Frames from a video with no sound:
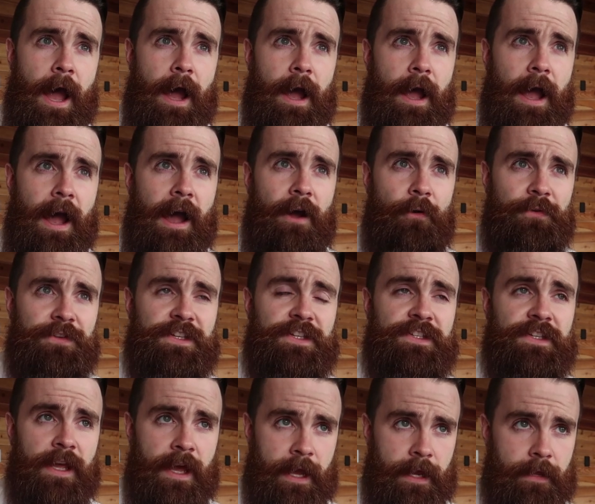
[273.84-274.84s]
I would
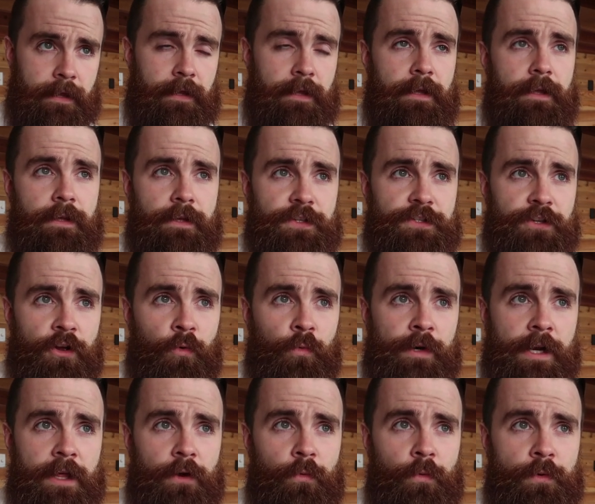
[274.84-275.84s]
say, so
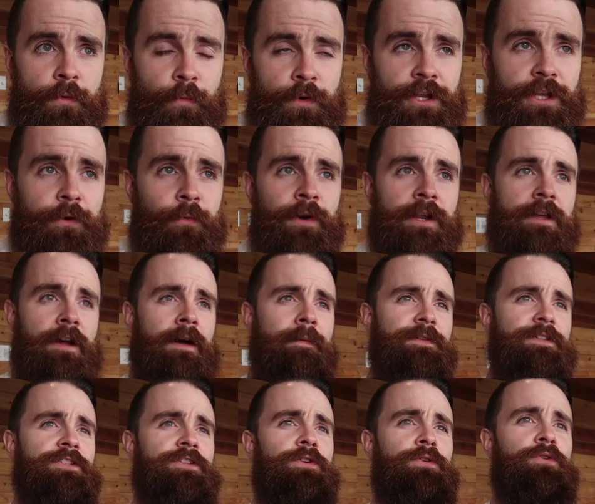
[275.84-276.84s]
when it
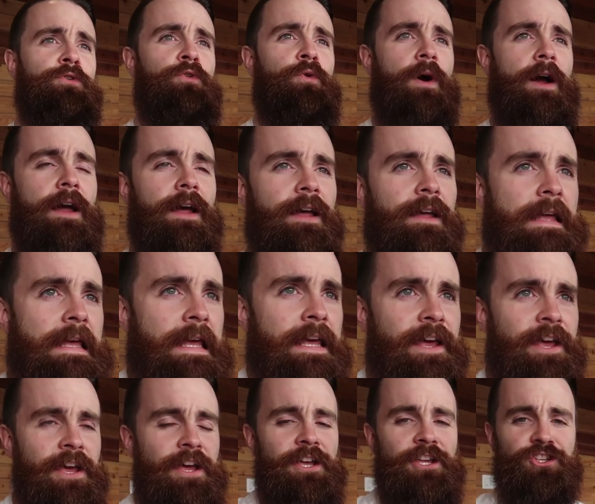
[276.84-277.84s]
comes to
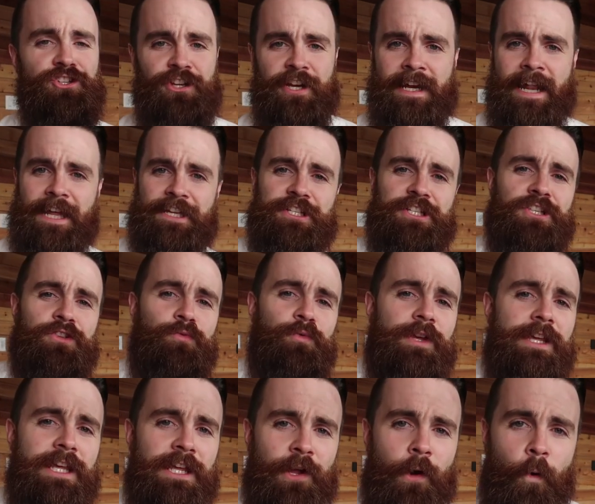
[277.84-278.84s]

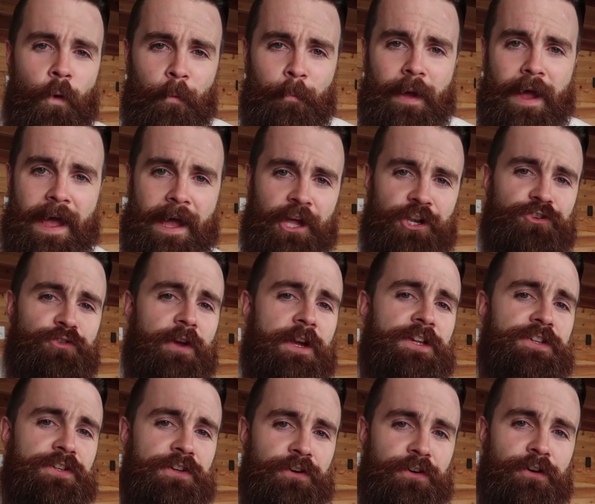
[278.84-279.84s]
GNS3 or Packet
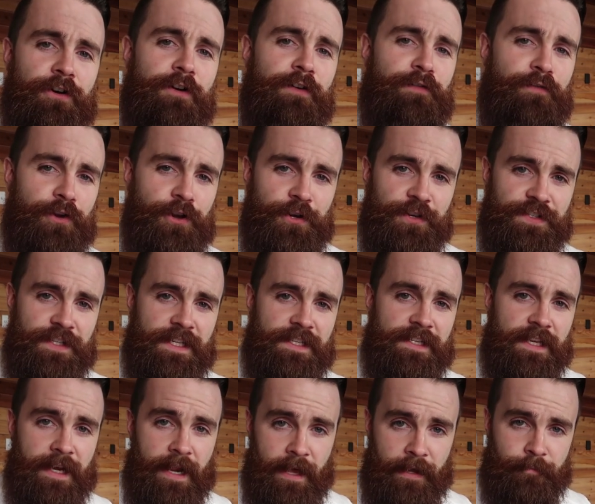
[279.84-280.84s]
Tracer for your
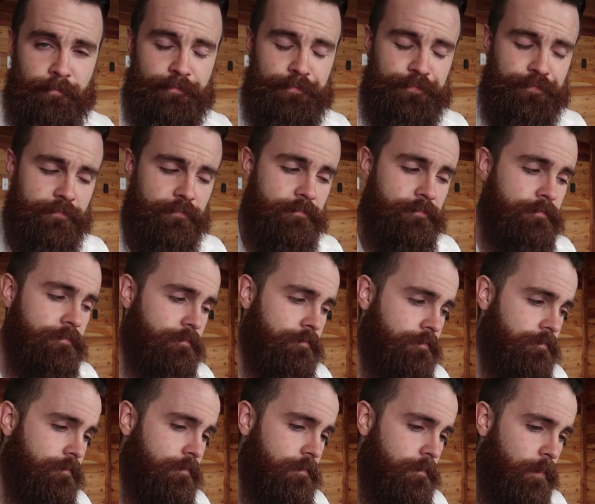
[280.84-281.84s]
CCNA,
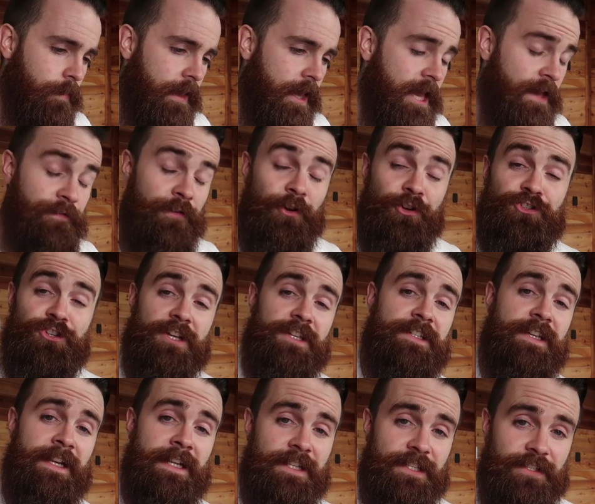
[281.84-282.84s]
if you're
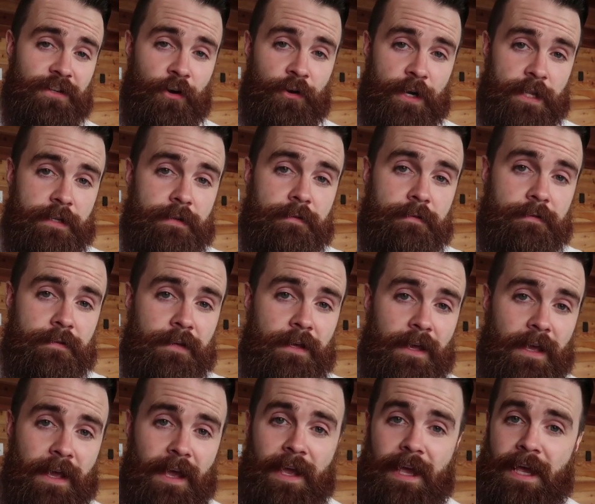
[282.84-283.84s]
just getting started
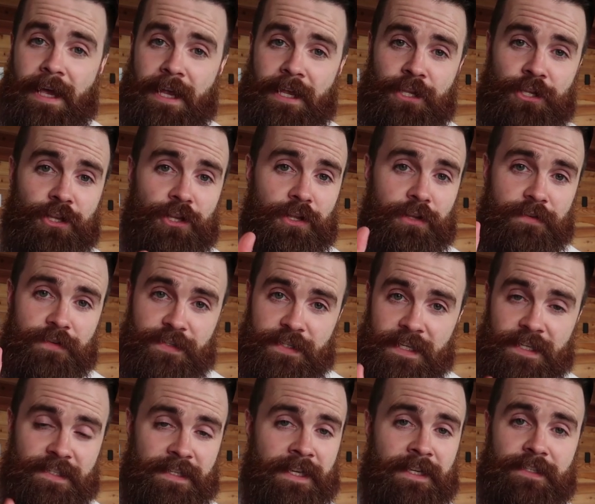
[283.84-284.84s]
and
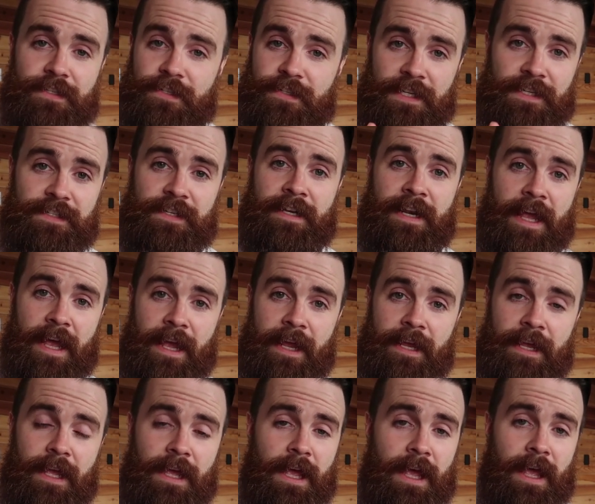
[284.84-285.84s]
CCENT,
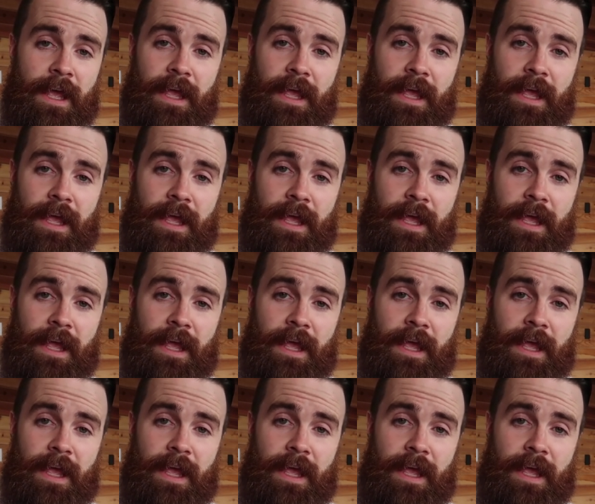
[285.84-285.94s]
CCNA,